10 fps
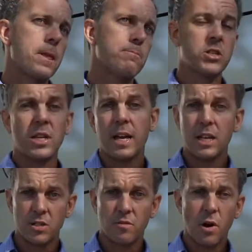
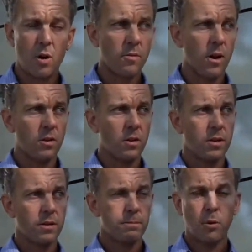Mercedes and Volvo
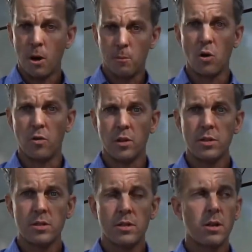prime
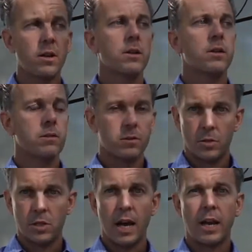movers
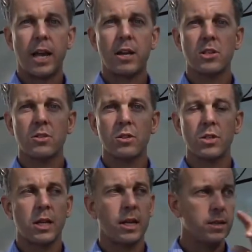starting out just on the
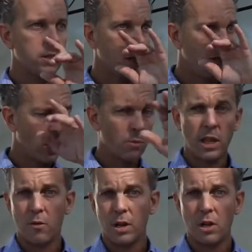steers. Then when
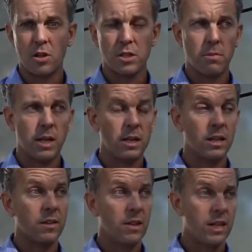they realise
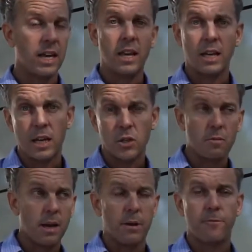immediately that they're getting an
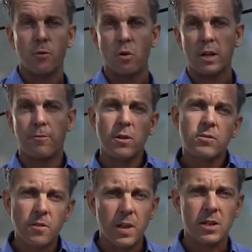extra maybe 40,
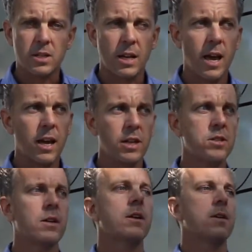50,000 Ks,